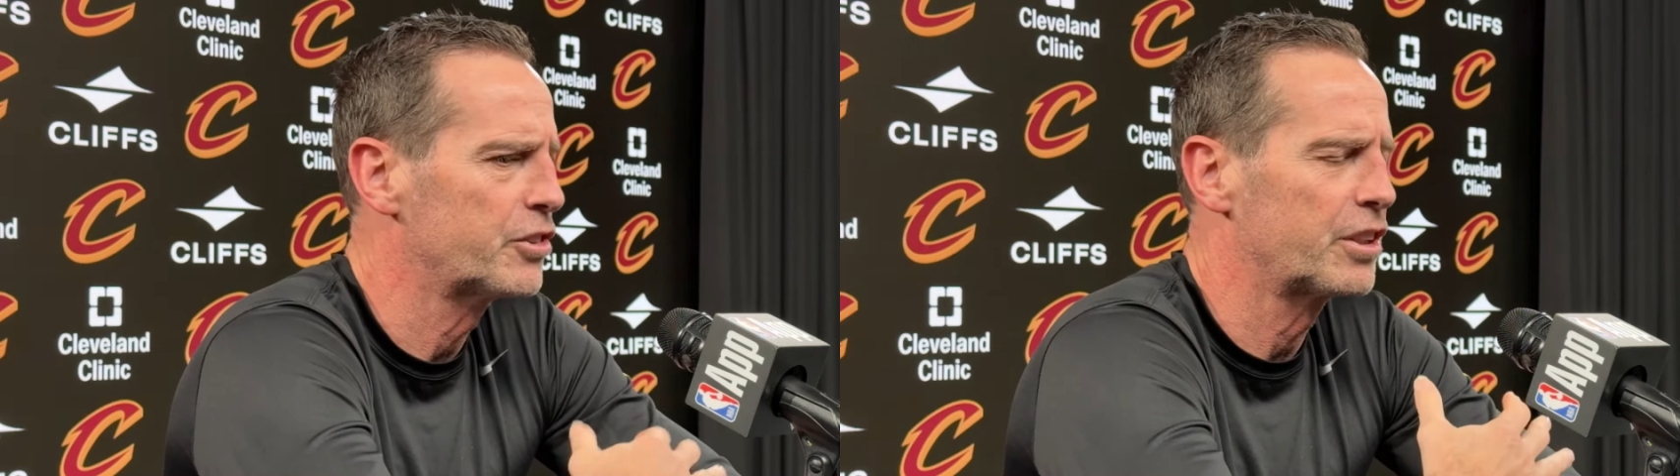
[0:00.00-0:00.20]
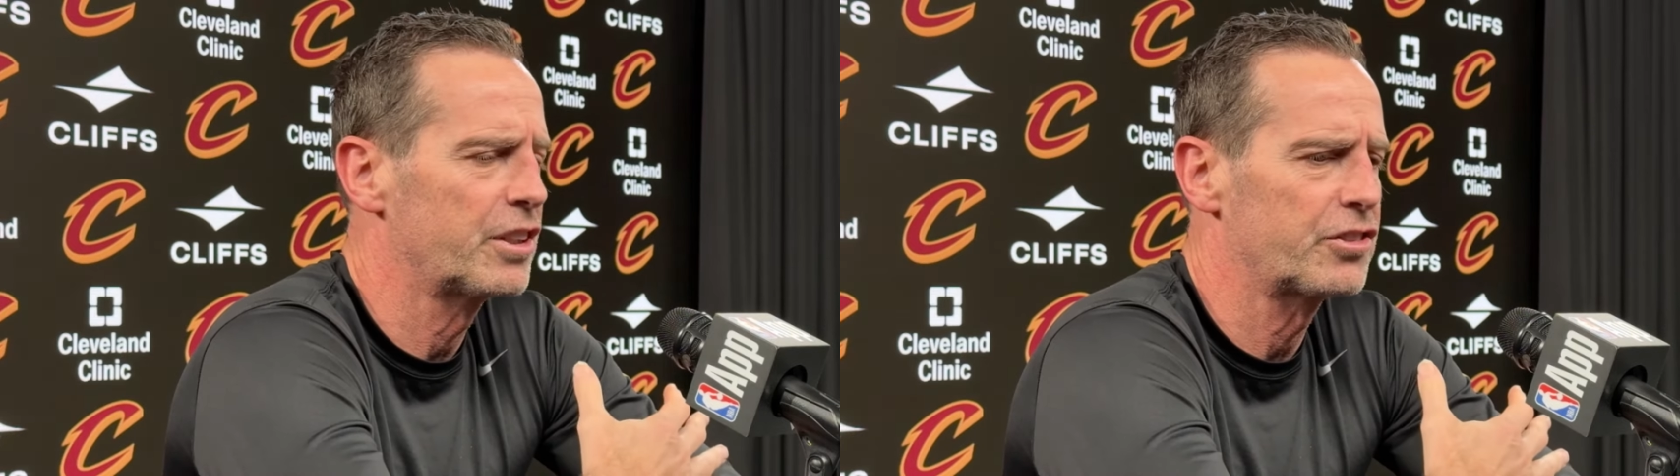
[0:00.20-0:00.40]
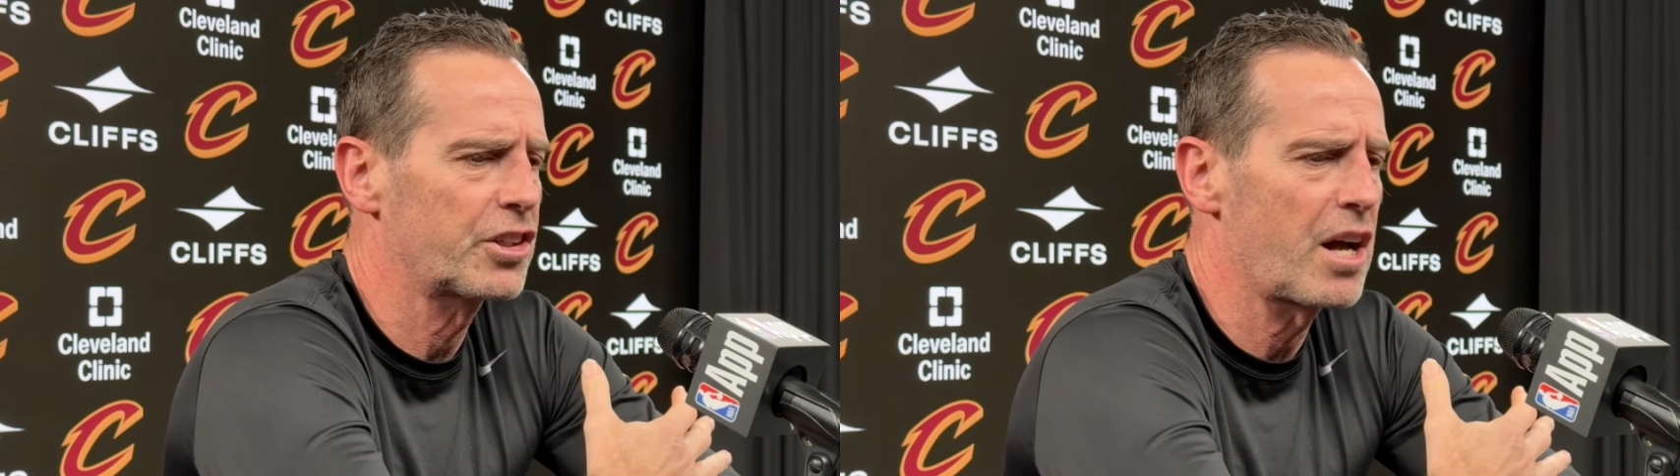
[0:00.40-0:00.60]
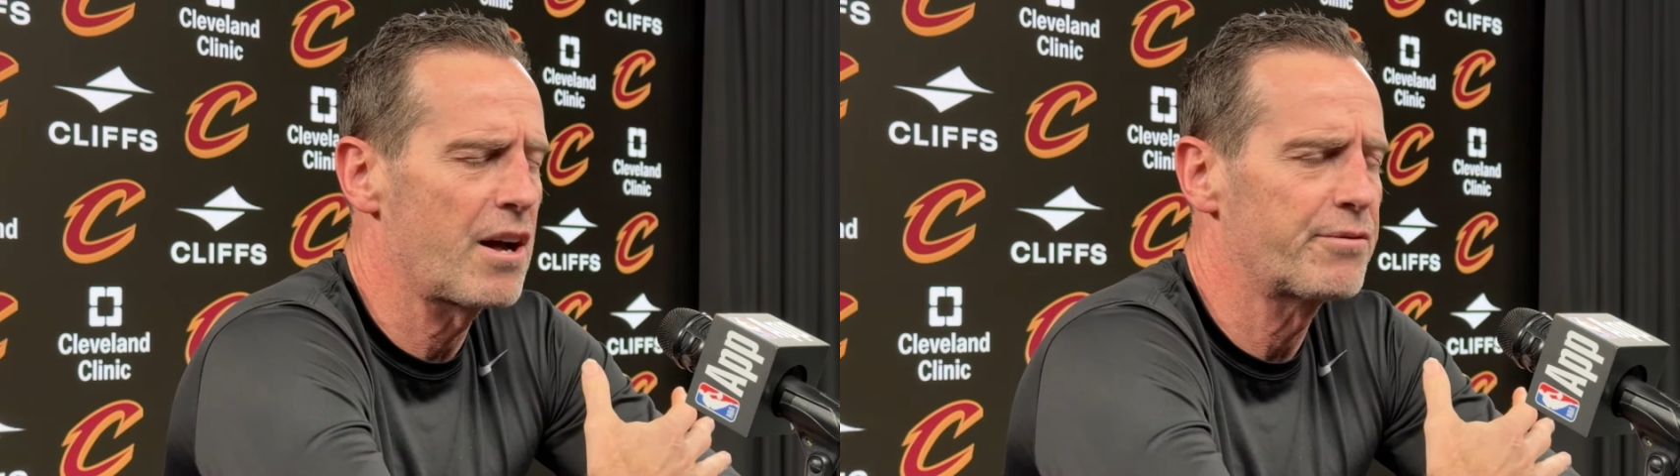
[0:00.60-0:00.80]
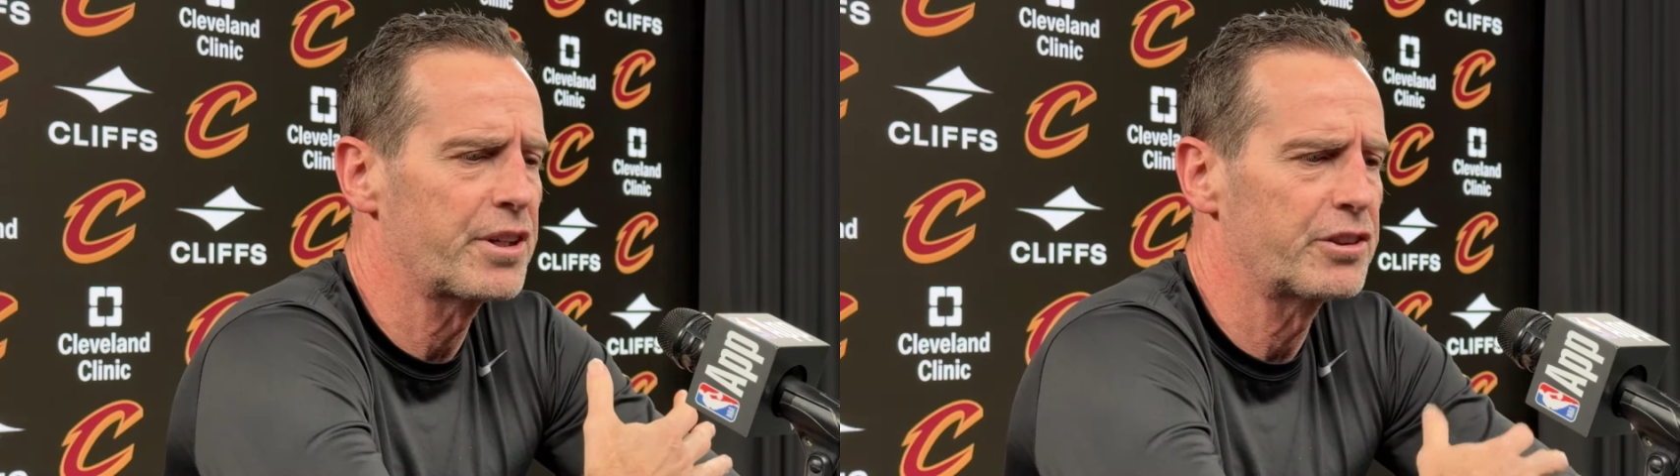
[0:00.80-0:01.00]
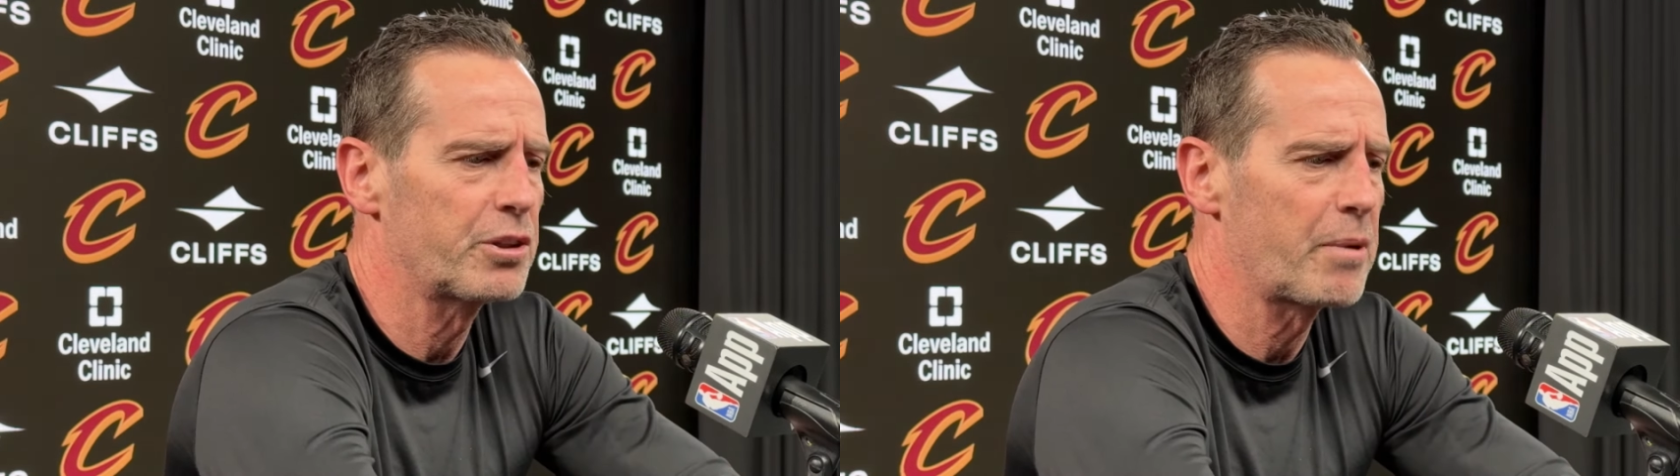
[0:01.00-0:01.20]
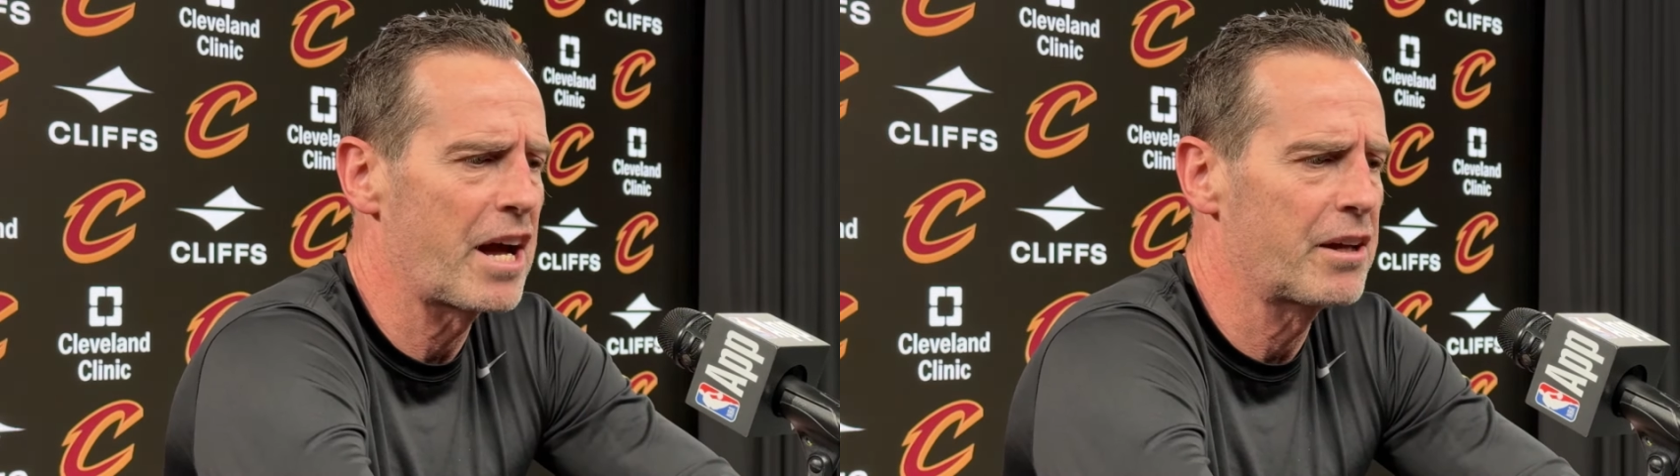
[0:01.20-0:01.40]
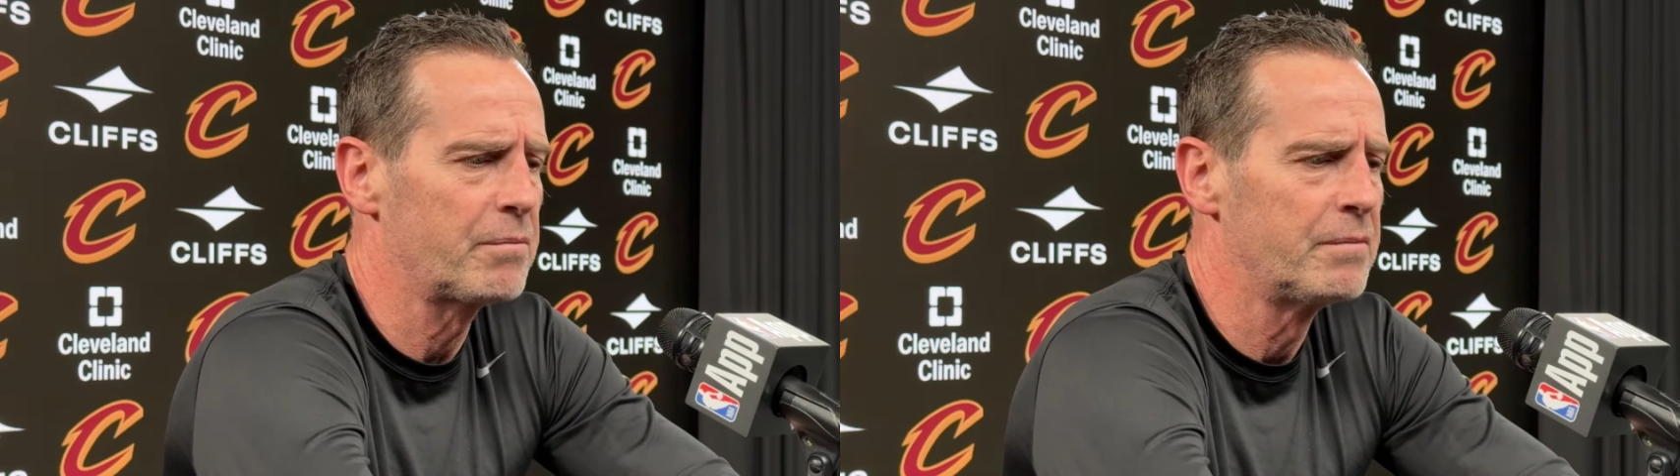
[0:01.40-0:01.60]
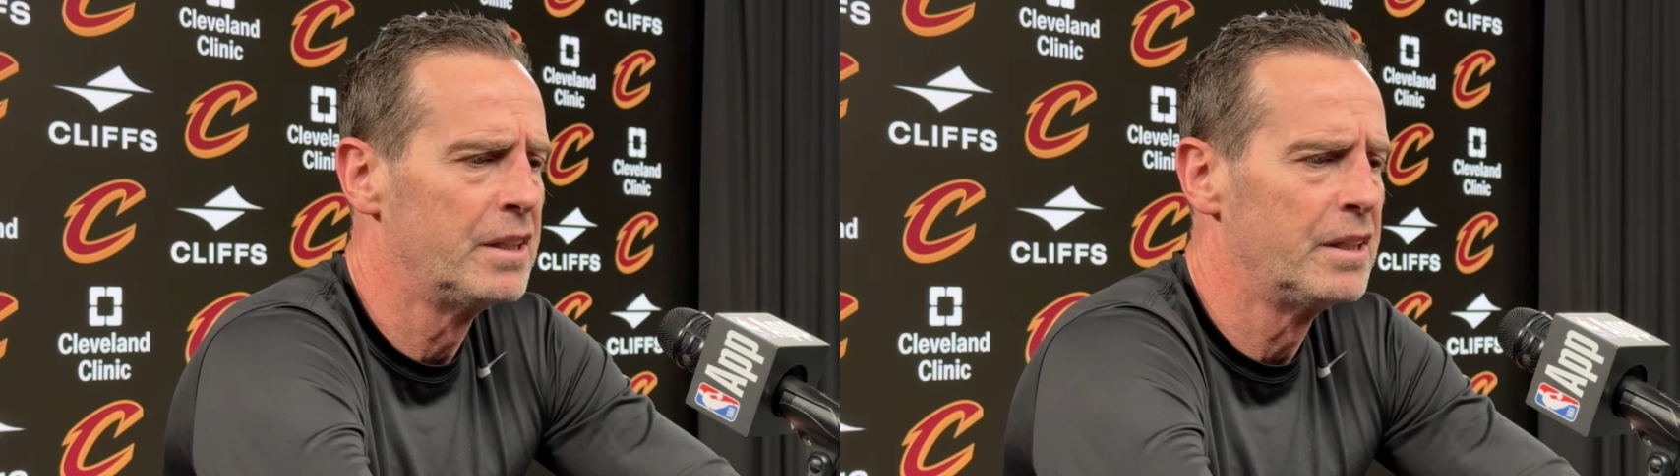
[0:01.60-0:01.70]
There's a confidence about them.